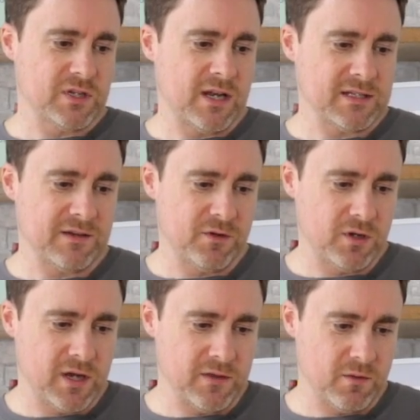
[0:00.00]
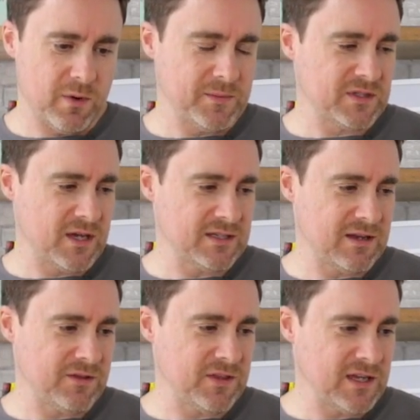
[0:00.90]
so let's have a look at the website.
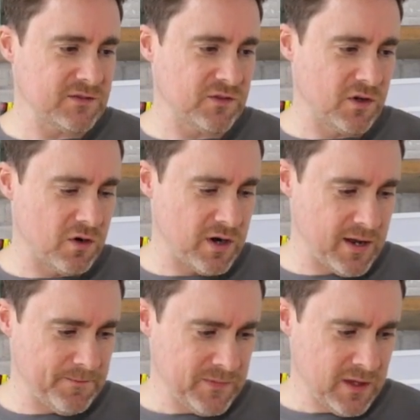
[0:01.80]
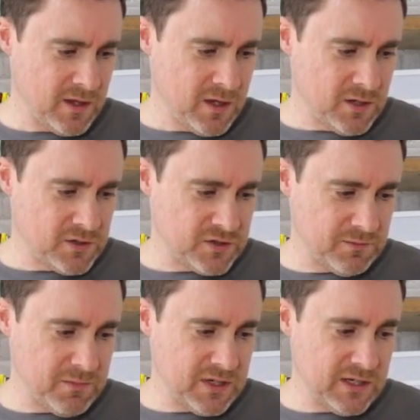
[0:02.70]
David, thanks for
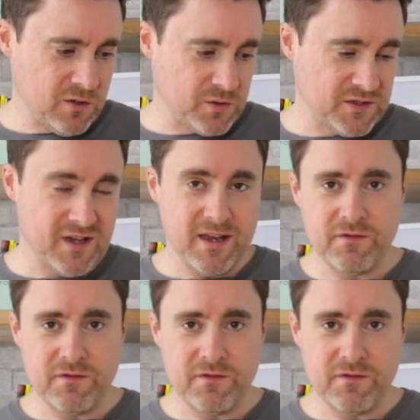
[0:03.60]
submitting your site.